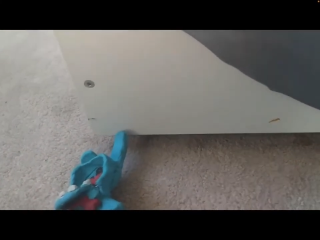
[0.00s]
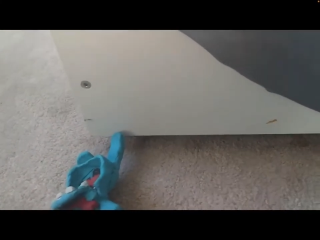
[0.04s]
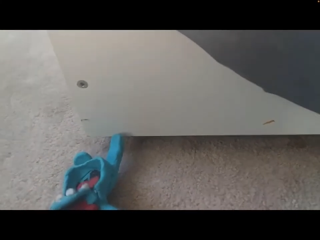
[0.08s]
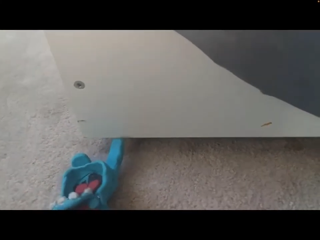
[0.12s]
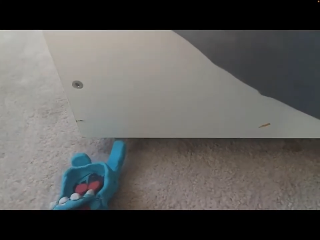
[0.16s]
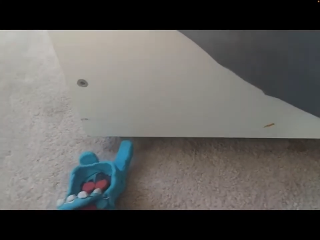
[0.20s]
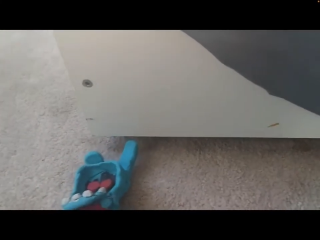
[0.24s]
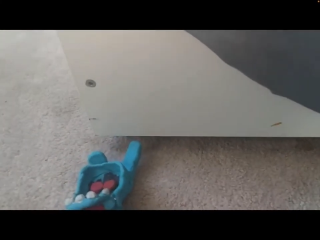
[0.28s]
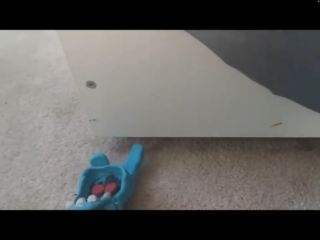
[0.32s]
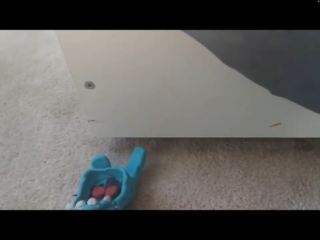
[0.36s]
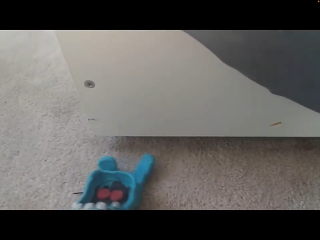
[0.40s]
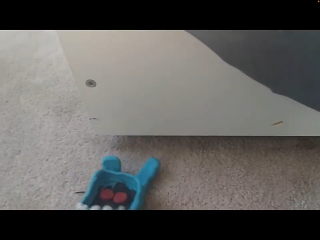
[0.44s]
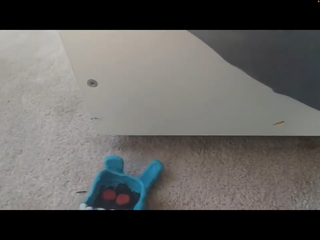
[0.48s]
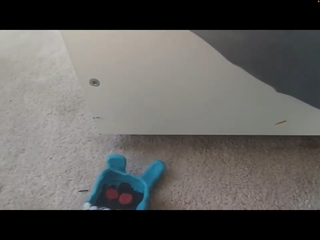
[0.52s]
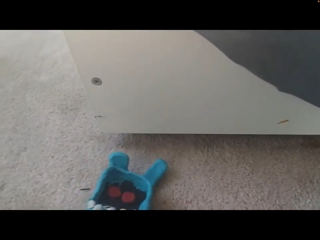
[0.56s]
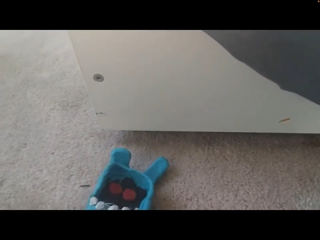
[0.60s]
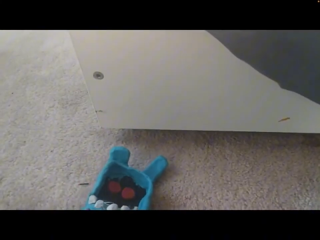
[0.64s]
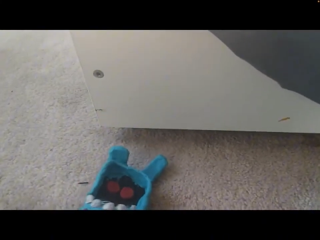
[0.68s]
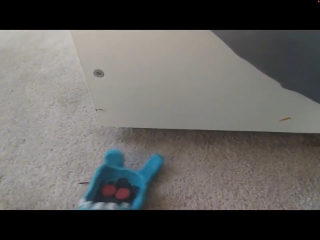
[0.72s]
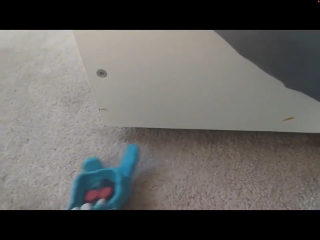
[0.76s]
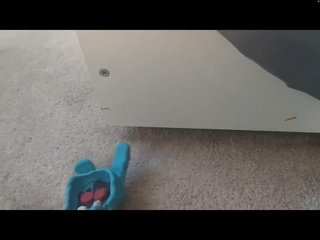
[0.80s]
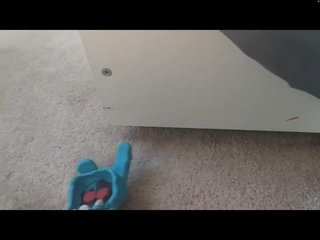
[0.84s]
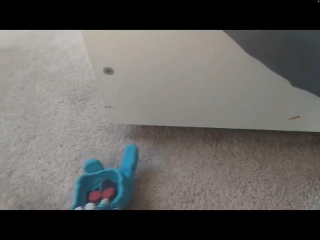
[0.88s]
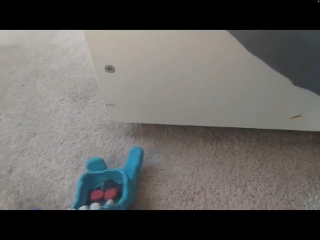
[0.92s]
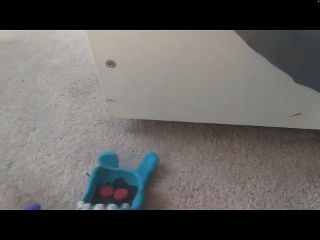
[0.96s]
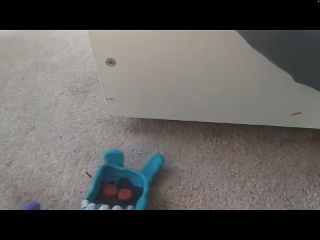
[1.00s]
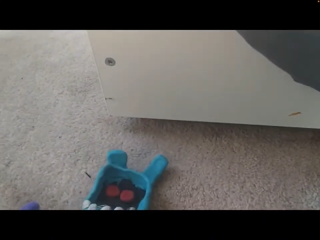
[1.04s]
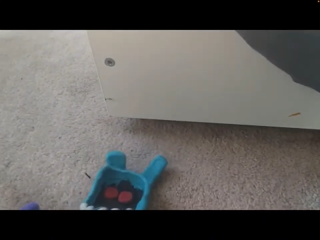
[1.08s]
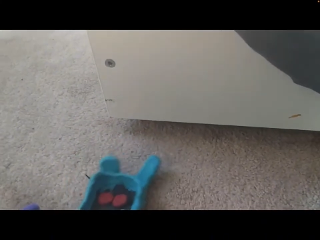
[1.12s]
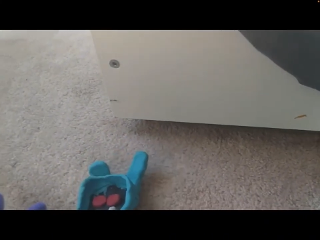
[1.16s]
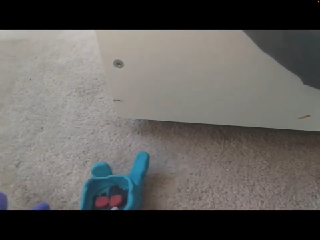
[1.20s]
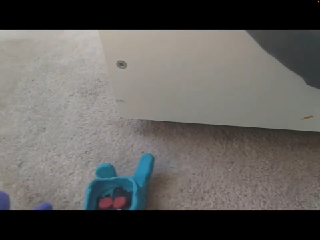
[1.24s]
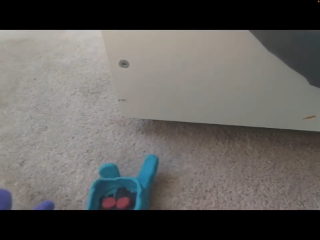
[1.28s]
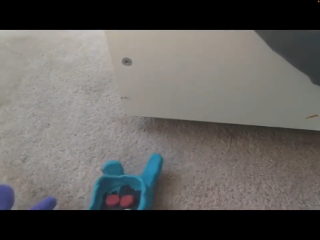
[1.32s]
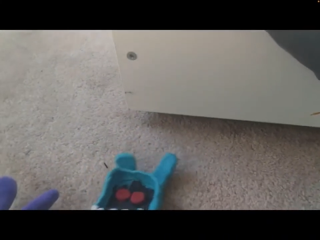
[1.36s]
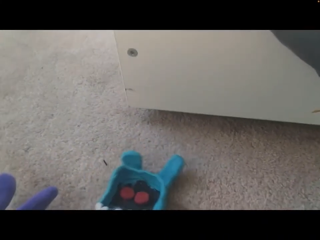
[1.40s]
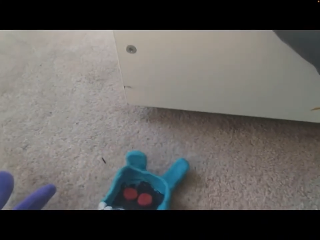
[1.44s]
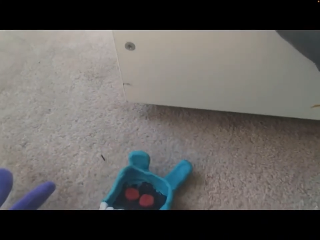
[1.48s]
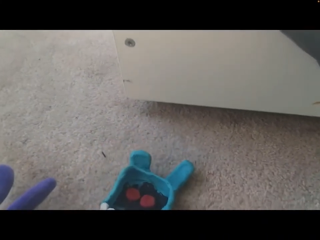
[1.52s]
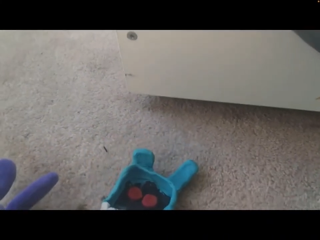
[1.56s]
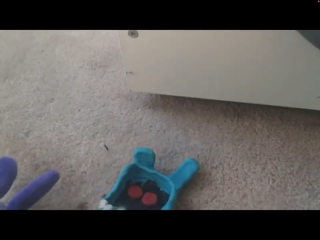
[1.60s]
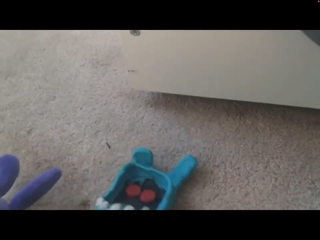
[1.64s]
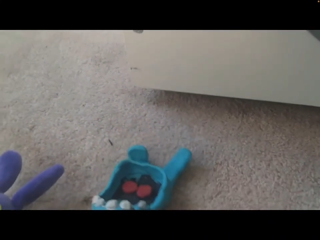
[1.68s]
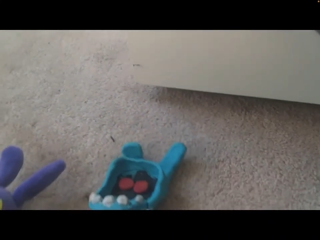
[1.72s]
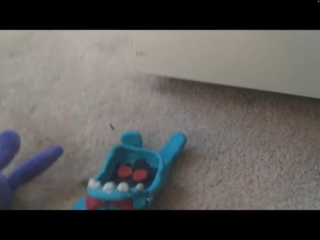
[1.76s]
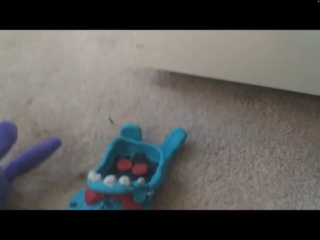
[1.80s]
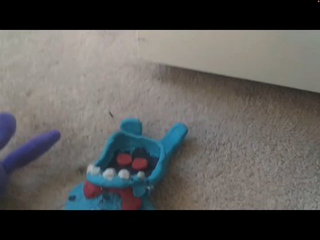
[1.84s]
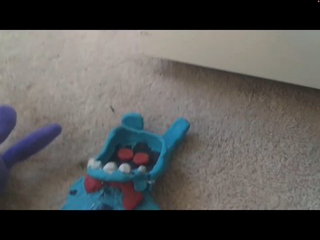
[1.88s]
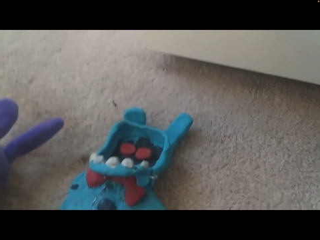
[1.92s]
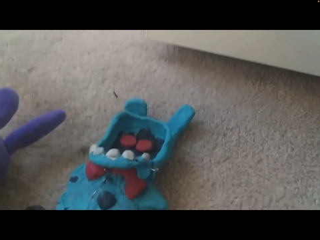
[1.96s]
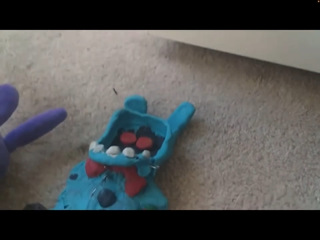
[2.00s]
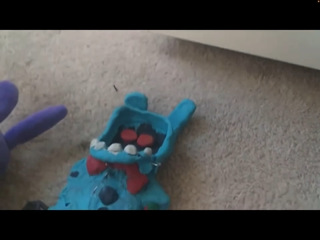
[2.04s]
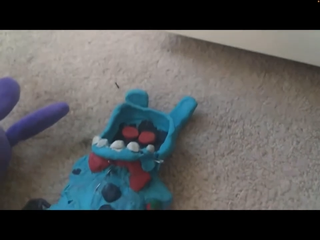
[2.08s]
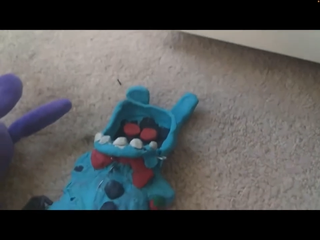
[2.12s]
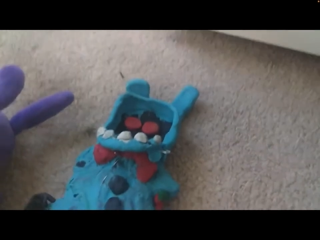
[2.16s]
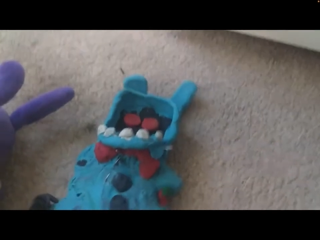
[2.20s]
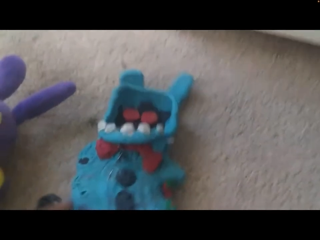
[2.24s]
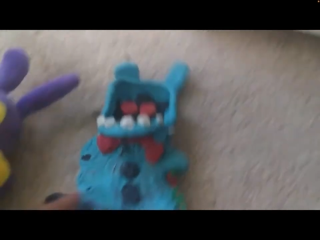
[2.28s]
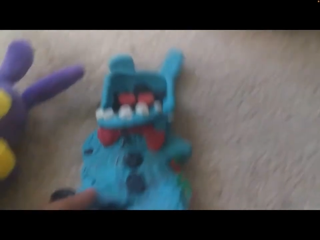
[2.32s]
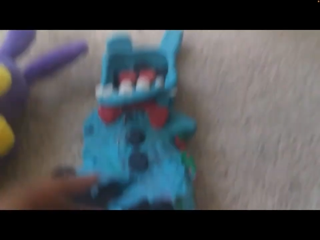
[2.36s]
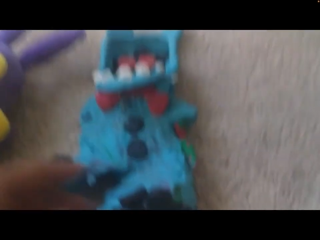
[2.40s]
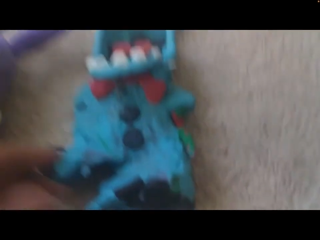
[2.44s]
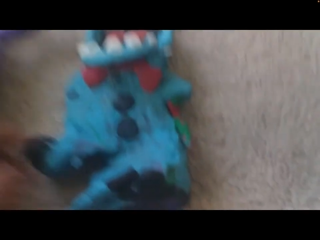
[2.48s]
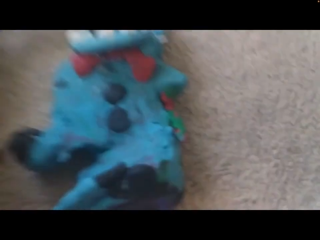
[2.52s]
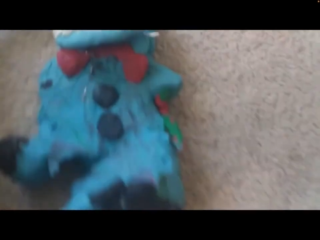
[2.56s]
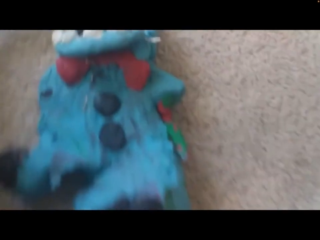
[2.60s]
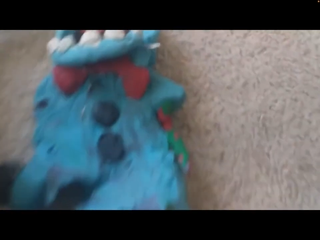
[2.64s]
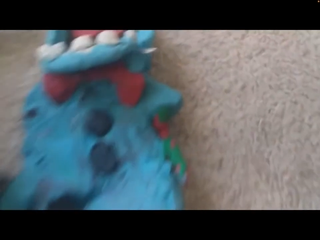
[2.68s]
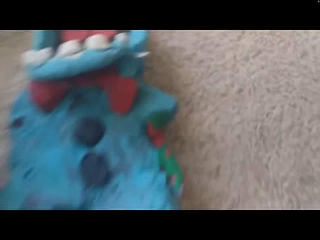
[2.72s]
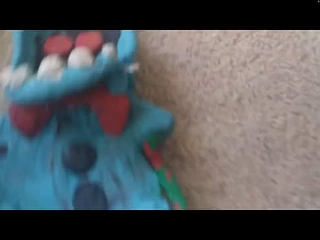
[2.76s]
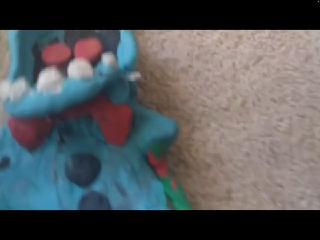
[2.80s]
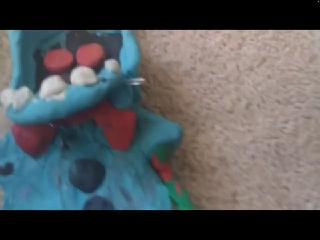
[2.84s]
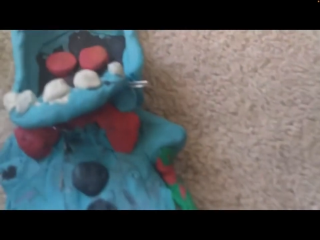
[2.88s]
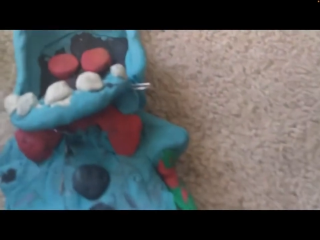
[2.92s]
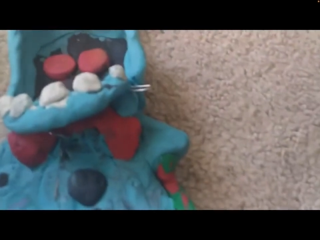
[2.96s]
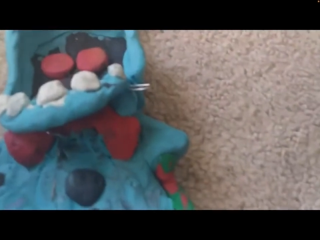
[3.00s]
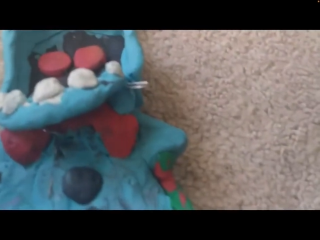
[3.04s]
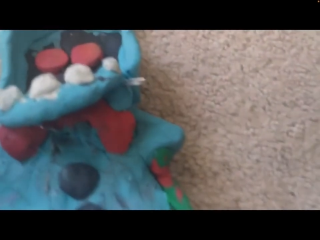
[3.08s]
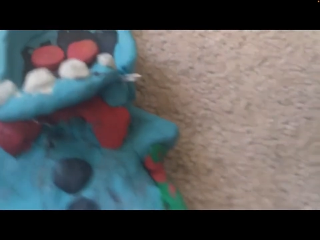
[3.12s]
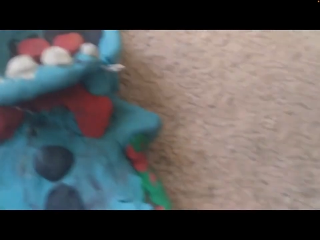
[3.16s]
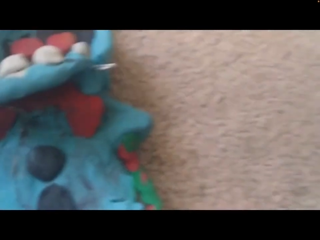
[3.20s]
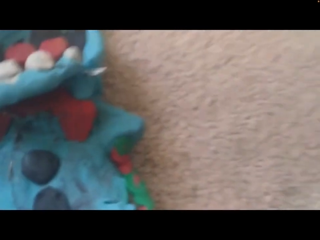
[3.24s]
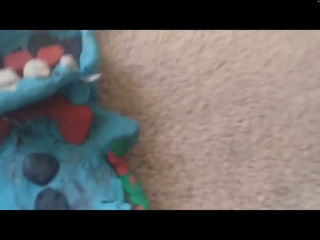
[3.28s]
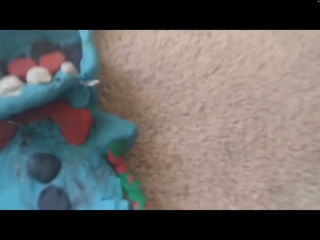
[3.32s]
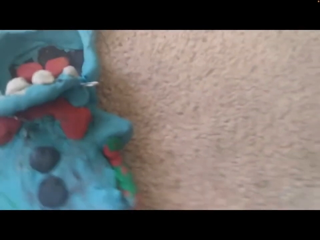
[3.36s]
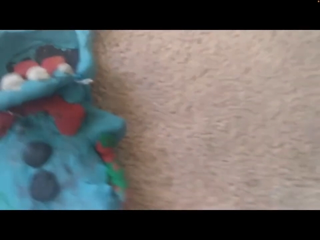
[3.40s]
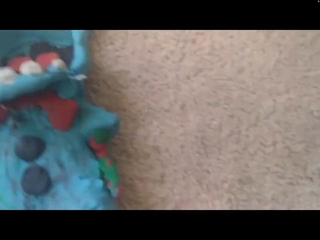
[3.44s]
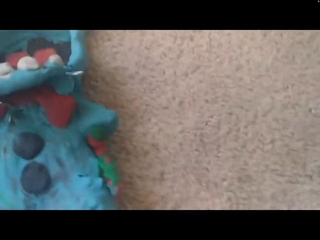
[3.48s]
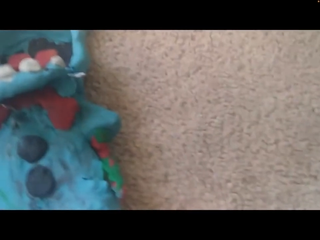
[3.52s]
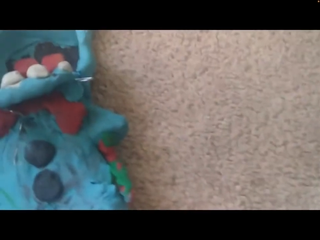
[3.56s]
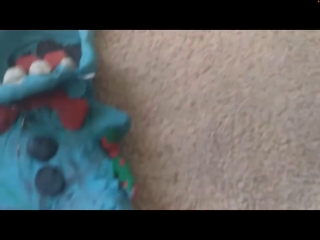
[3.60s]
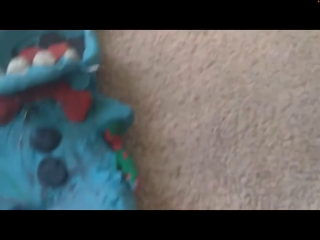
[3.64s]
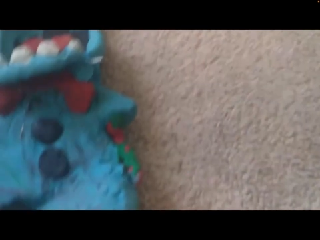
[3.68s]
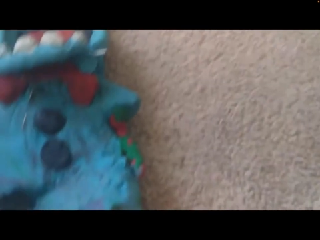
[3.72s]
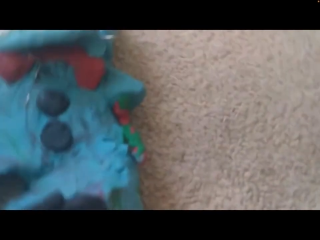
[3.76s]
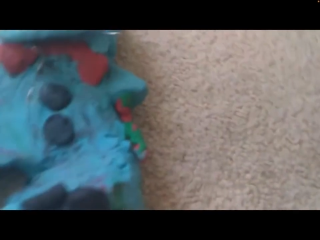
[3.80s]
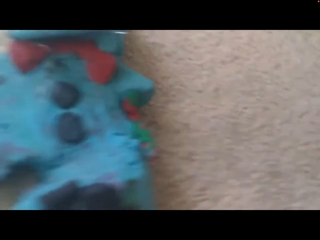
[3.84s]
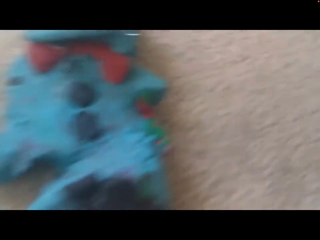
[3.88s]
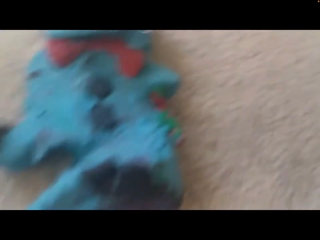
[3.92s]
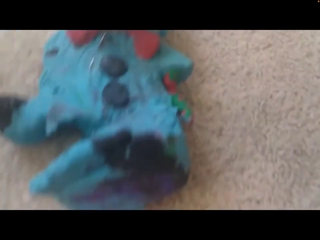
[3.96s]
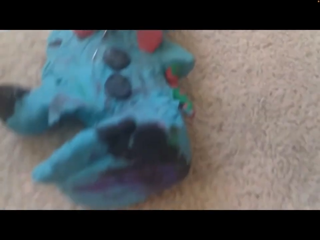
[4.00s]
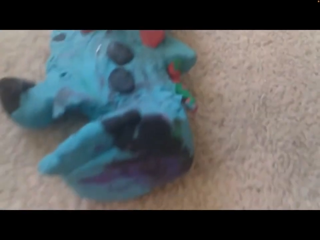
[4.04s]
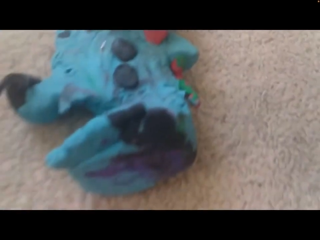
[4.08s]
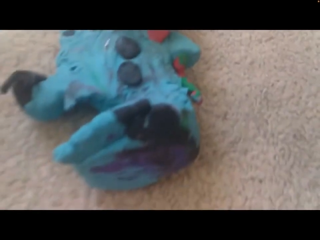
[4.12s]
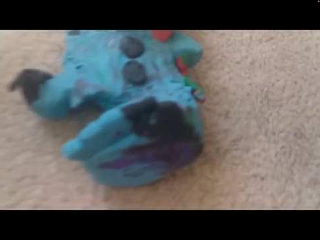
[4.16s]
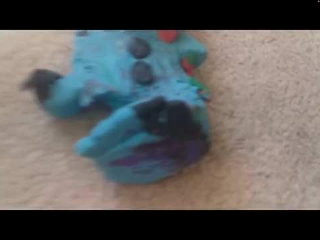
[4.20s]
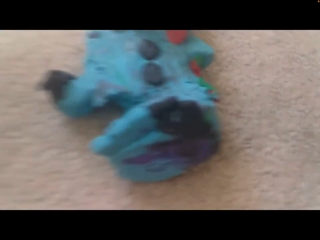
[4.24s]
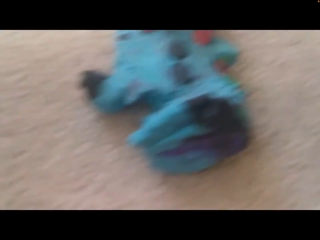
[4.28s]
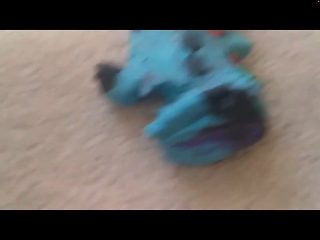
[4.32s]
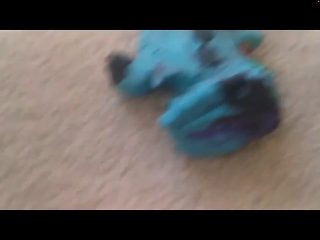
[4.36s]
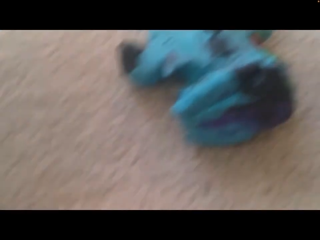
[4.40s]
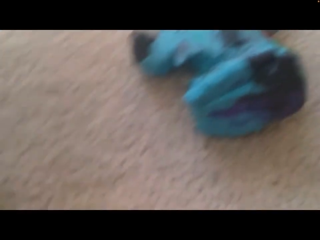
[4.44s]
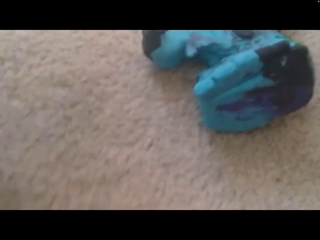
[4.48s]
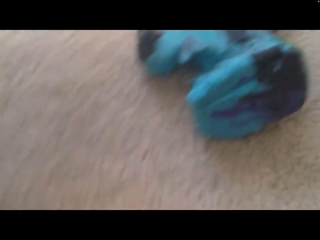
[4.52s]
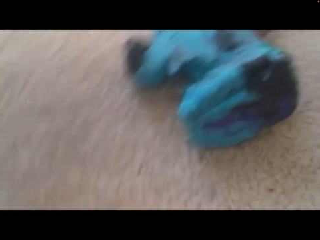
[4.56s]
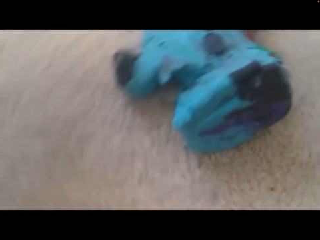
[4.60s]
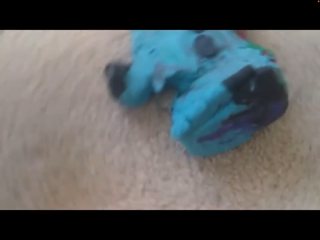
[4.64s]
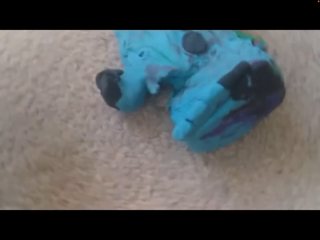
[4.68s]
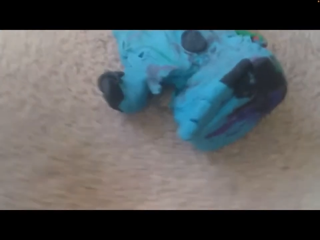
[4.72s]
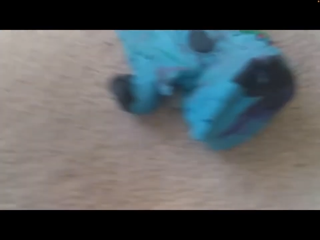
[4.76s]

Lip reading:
Nobody's mouth can be seen.